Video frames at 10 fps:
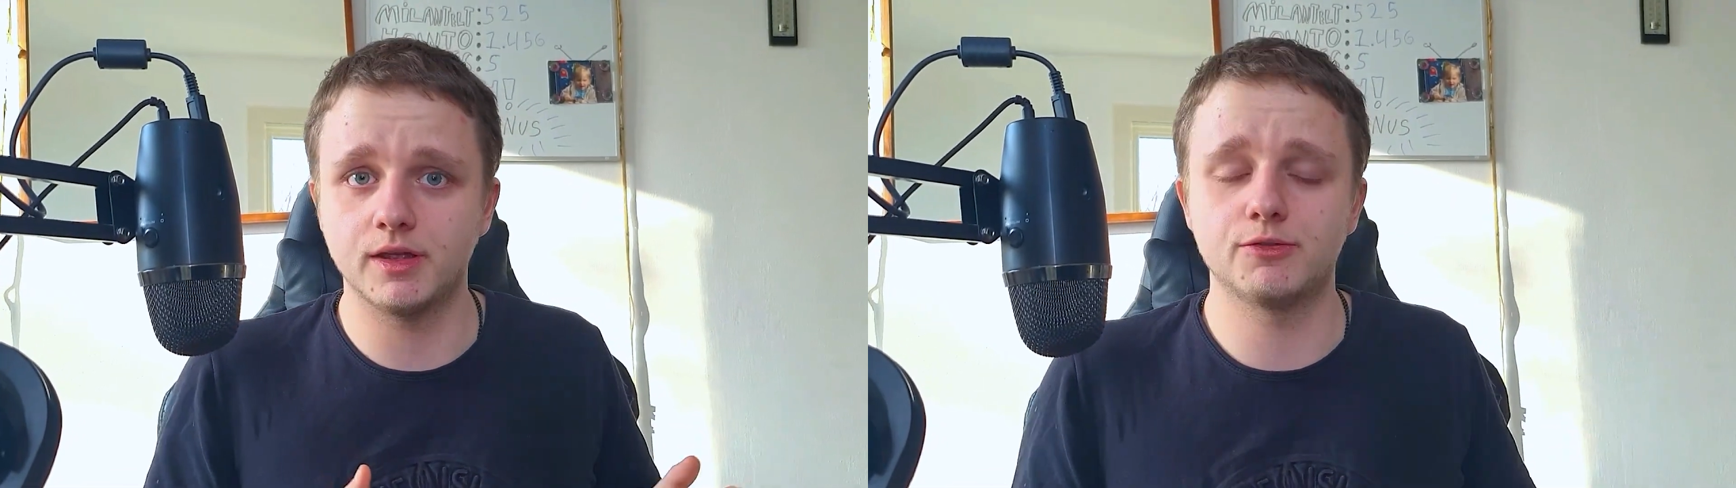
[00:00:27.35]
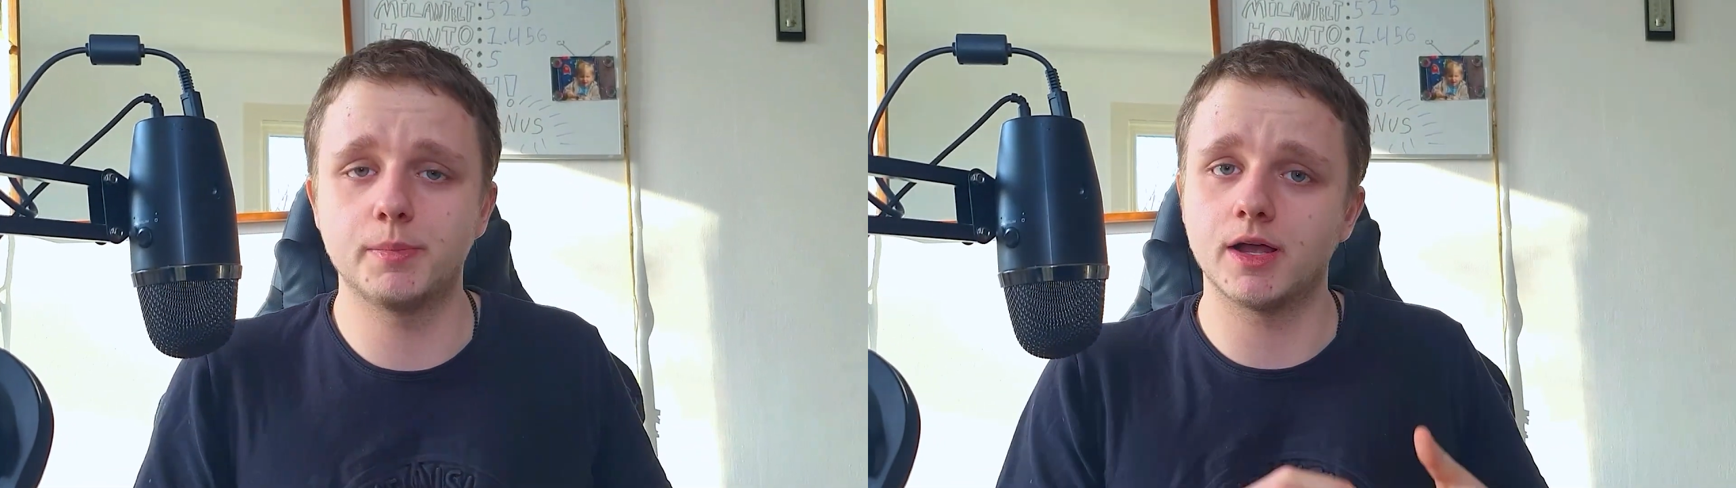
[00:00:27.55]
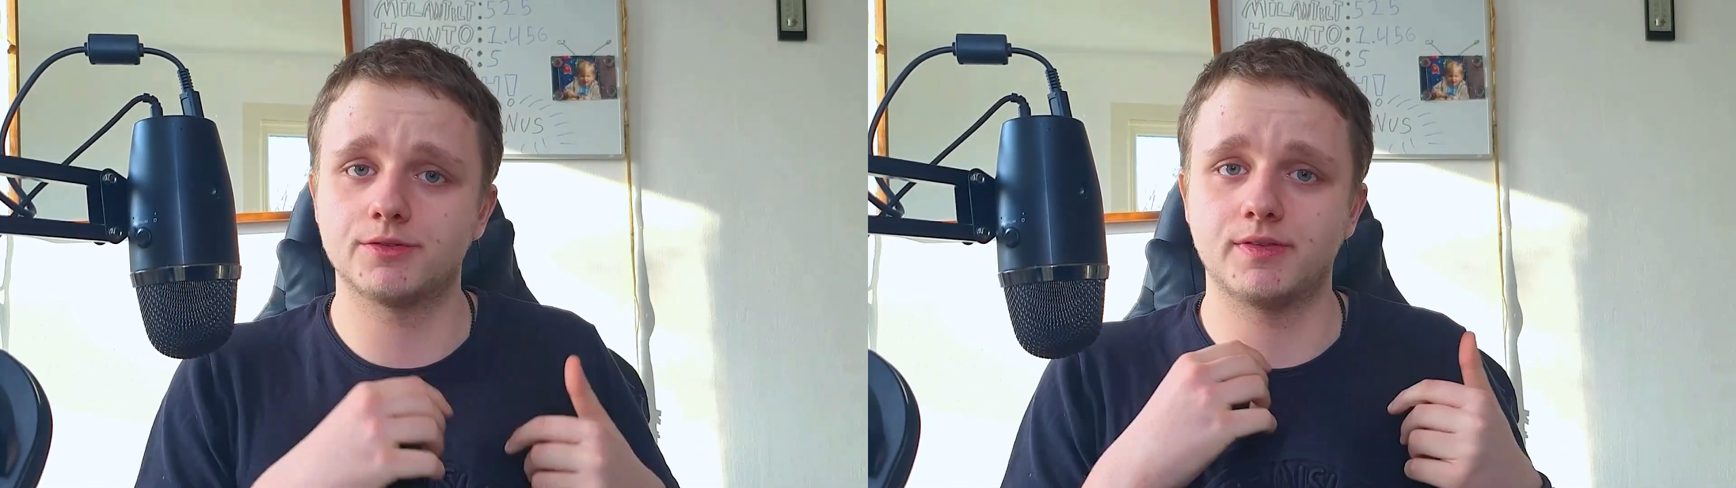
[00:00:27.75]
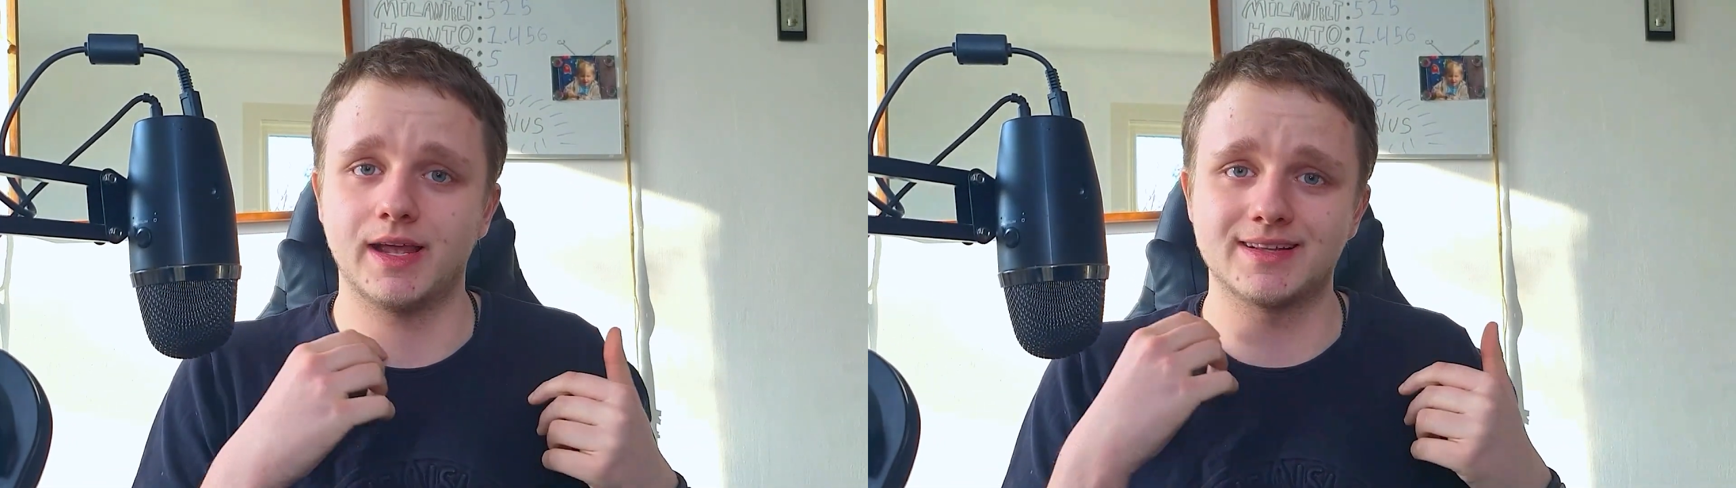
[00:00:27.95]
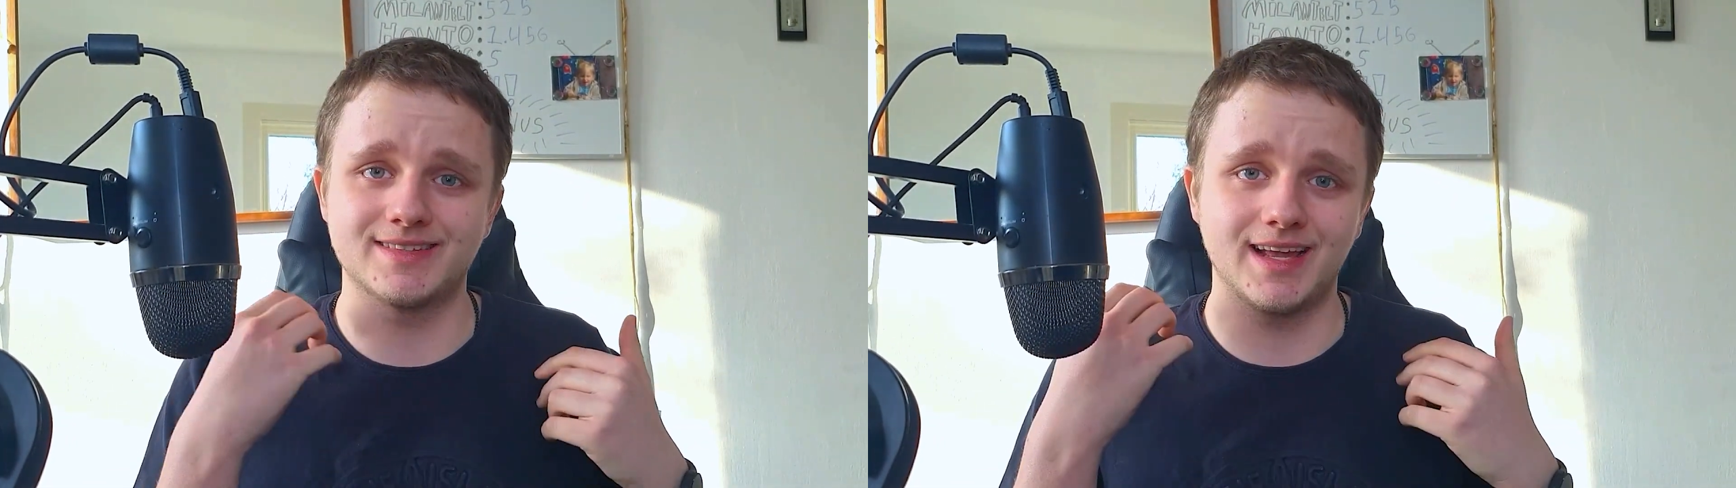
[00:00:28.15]
is because it
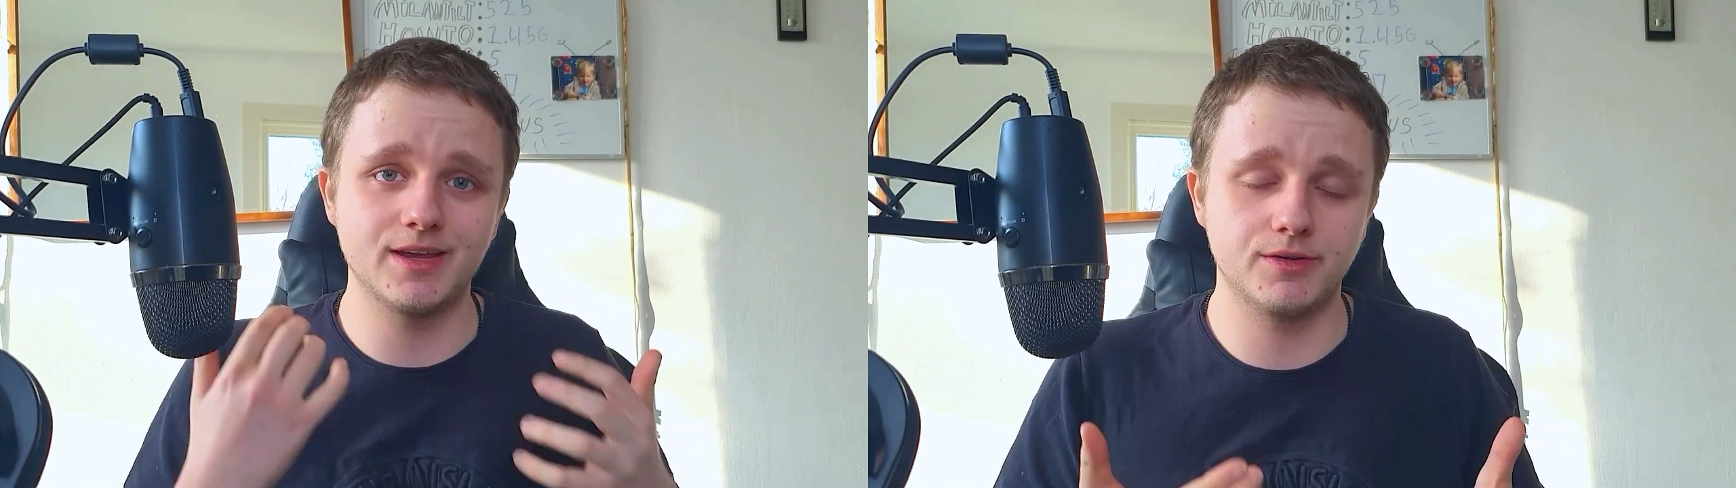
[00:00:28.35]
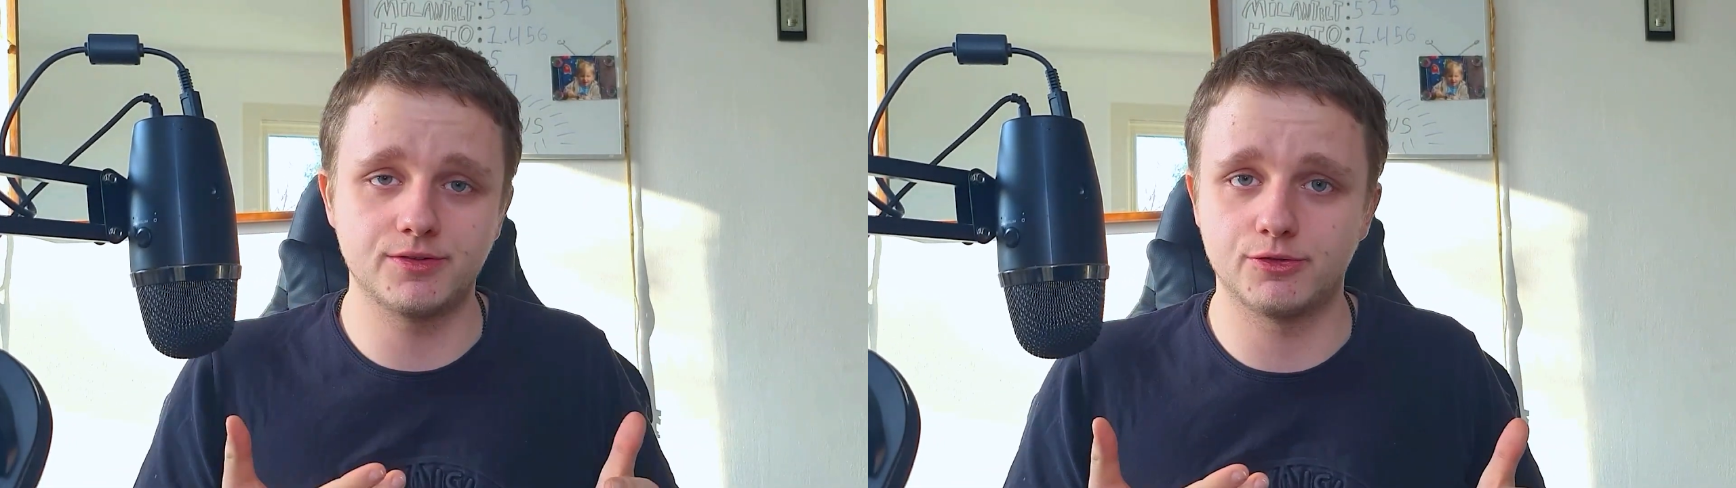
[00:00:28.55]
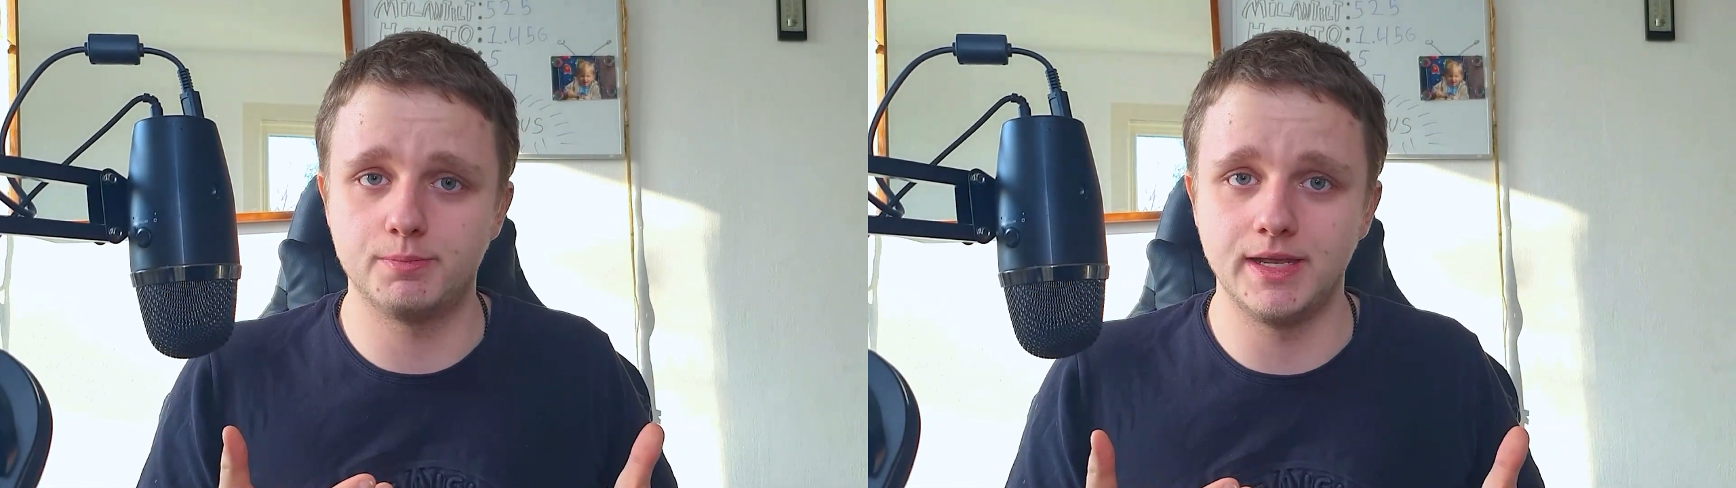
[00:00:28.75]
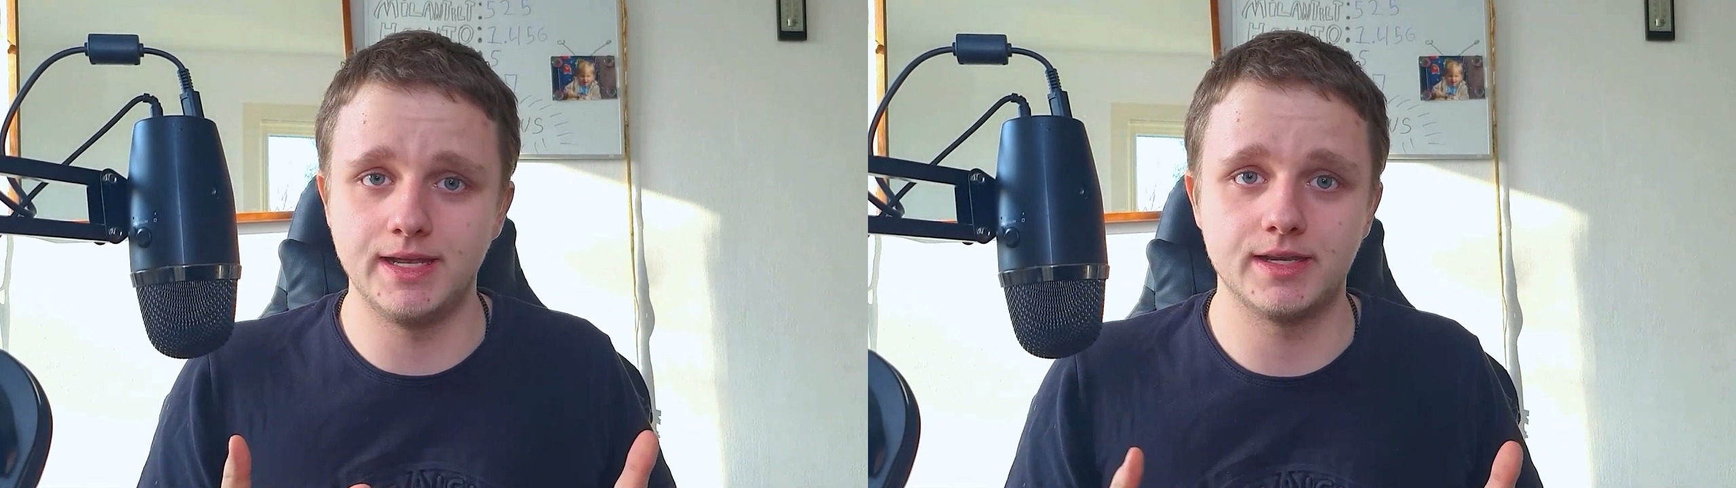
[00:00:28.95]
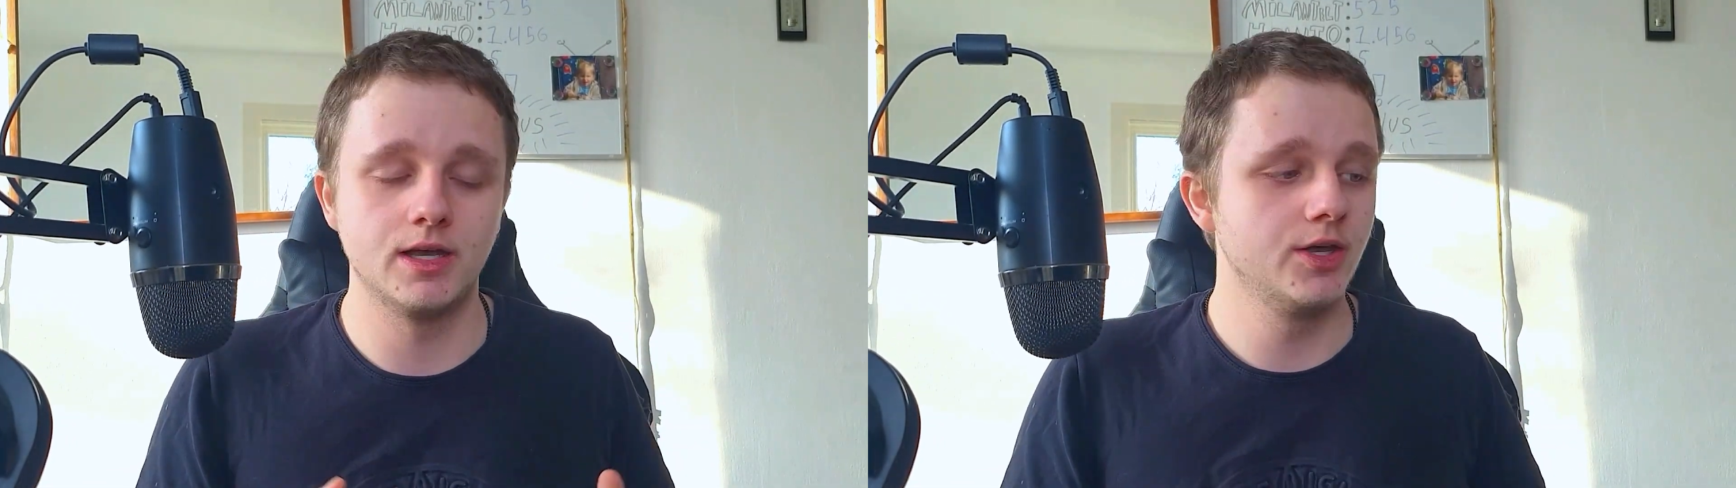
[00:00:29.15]
accelerates the
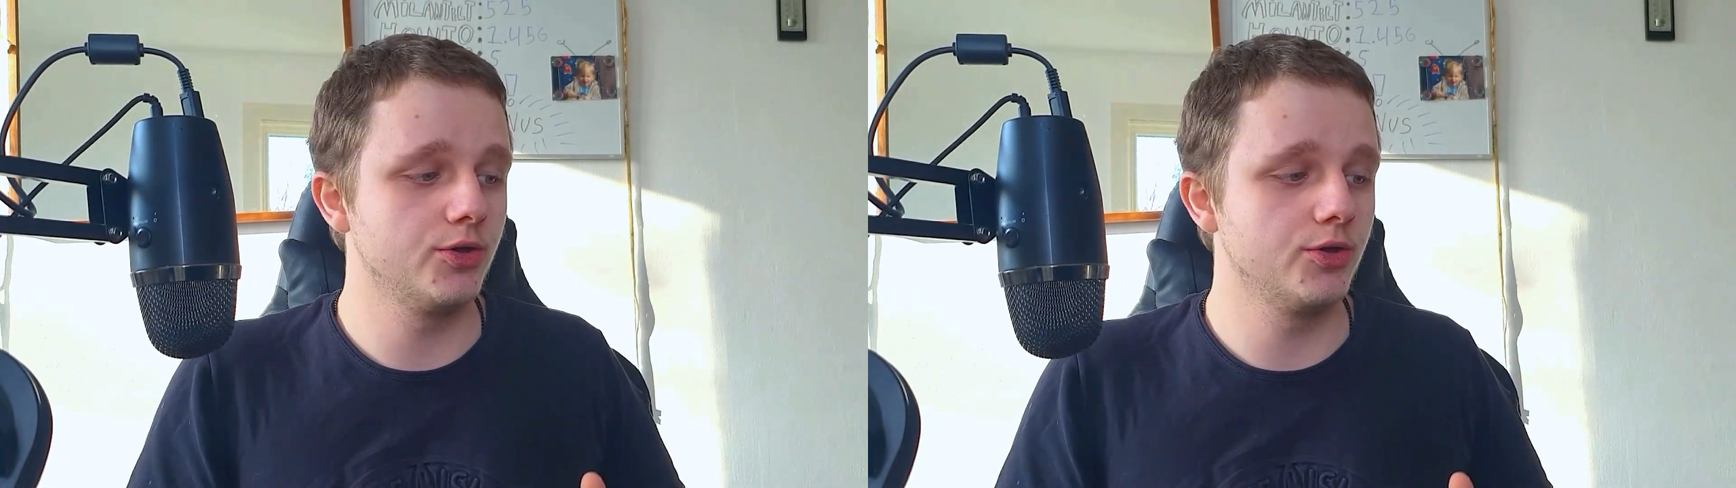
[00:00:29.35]
speed.